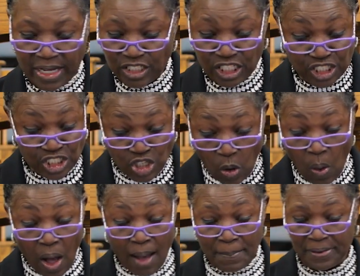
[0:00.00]
They just show
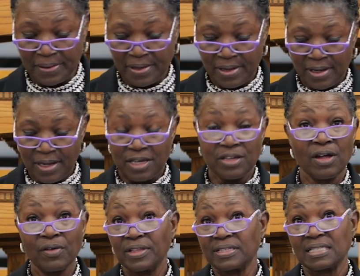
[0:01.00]
up. You
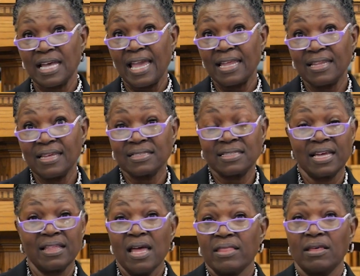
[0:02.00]
know, the saying is
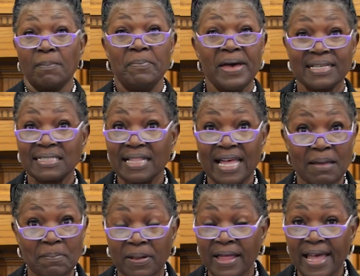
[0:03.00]
that the best
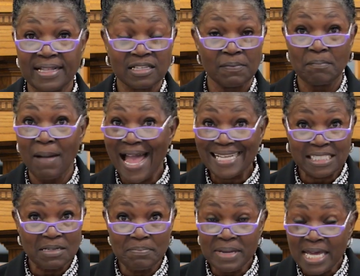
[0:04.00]
laid plans of mice
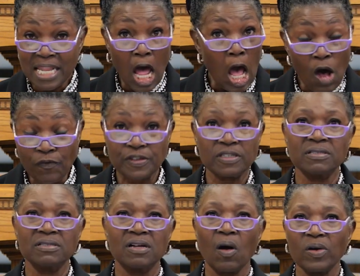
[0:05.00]
and men
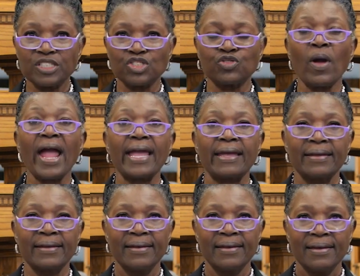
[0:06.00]
often go astray.
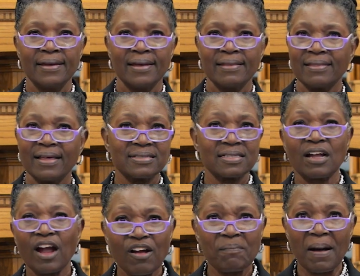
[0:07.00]
That's a
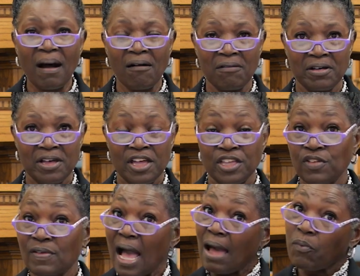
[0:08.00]
curveball. You've
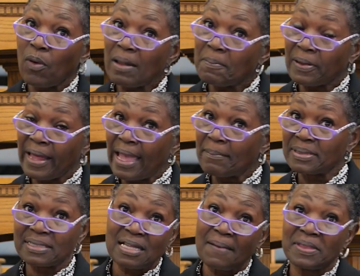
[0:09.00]
got one plan, but
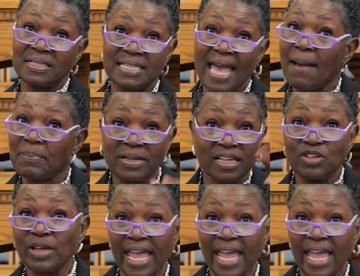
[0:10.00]
something's happened and you